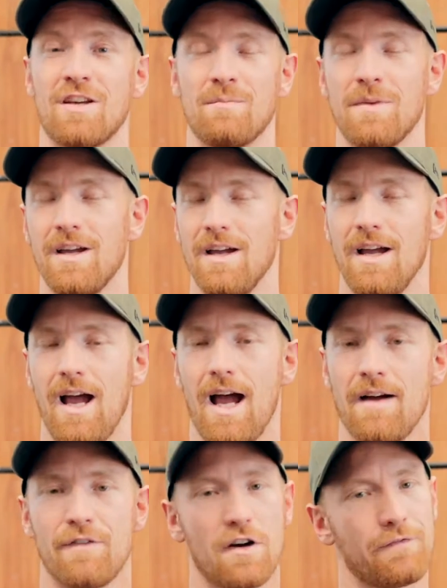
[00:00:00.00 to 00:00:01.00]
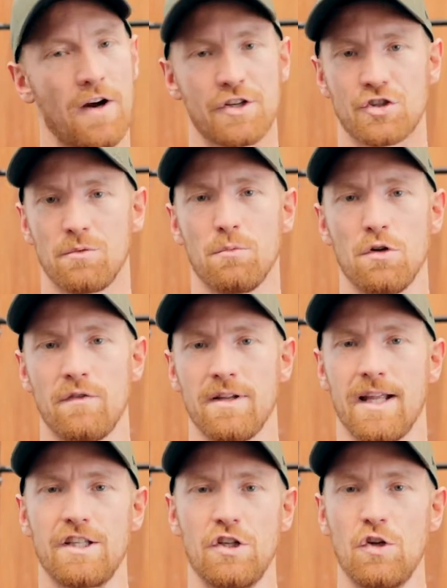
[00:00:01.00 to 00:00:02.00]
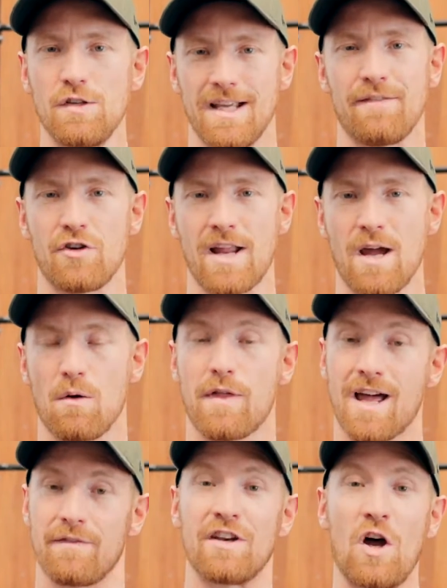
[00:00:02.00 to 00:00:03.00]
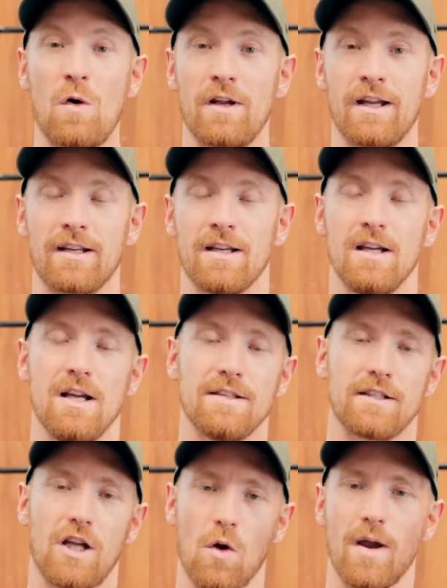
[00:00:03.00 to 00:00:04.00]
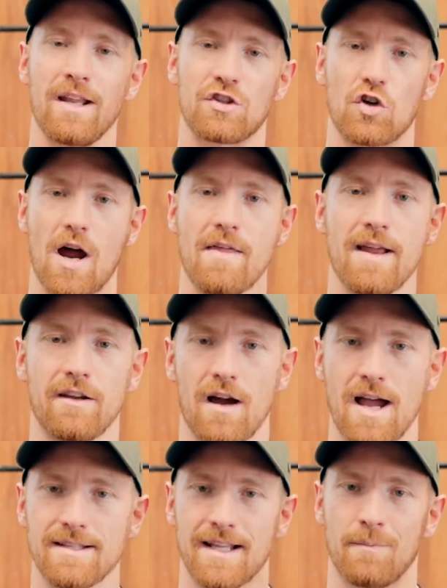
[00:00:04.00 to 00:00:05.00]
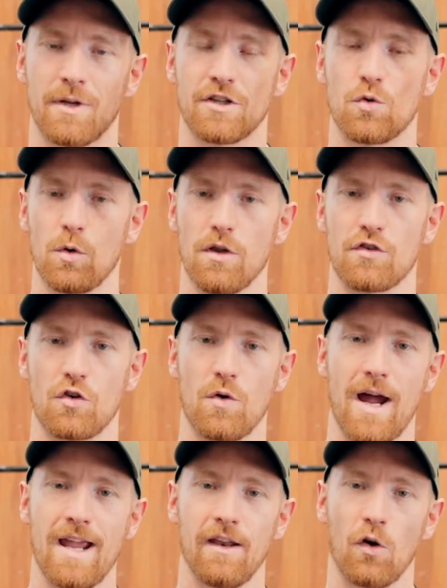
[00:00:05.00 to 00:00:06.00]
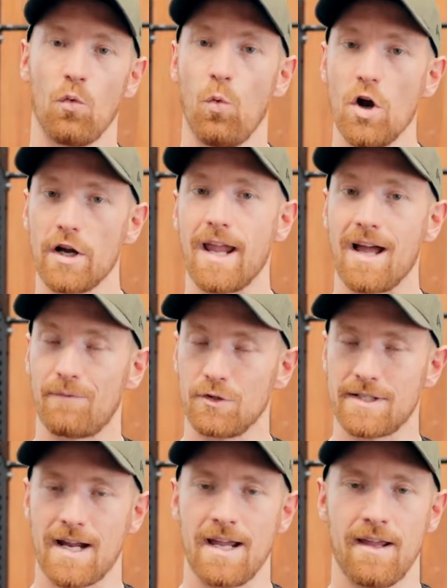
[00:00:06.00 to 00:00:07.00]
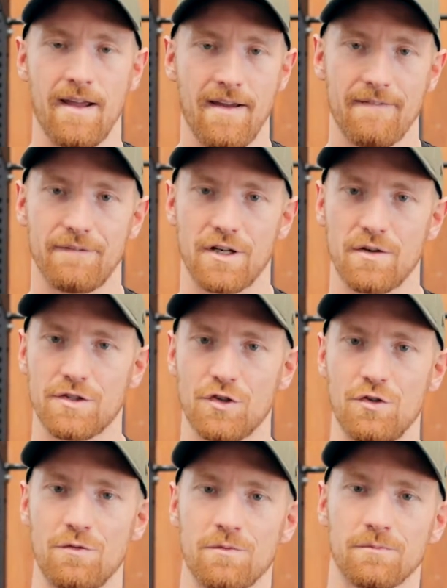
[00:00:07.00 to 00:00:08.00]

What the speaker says: them. Very functional movement that you use every day without even knowing it. So go ahead and try that guys, and I'm going to talk you through a little workout for today very soon.